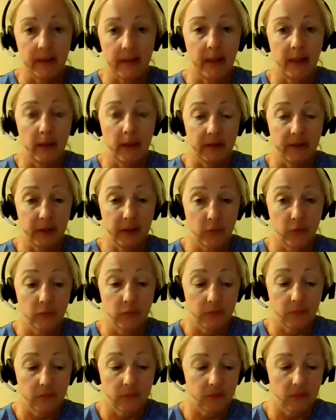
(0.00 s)
and,
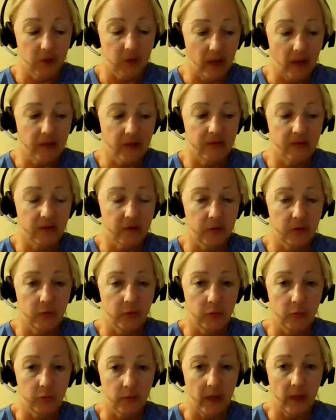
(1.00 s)
talks
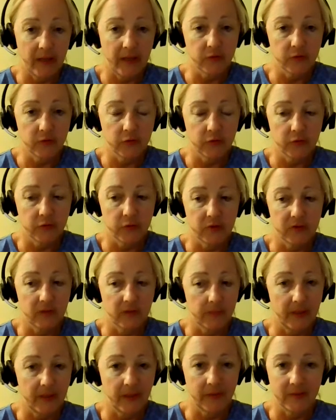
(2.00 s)
to high school students
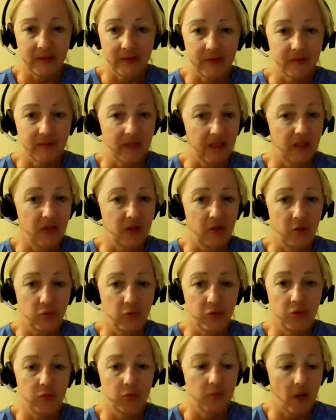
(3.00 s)
about this. Like, you
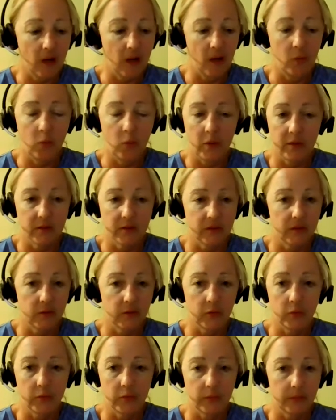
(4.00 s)
do not want
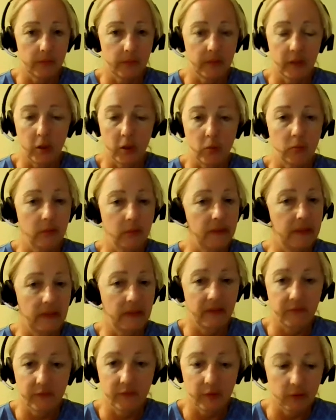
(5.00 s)
to,
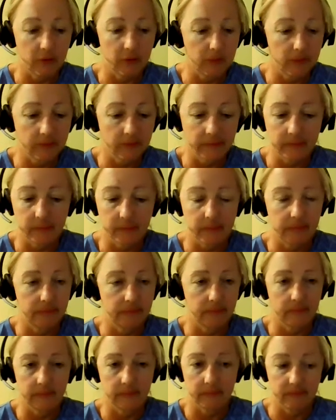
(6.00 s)
give your
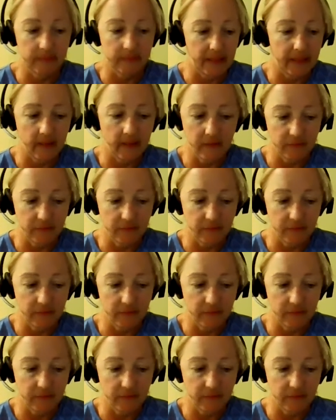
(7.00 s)
naked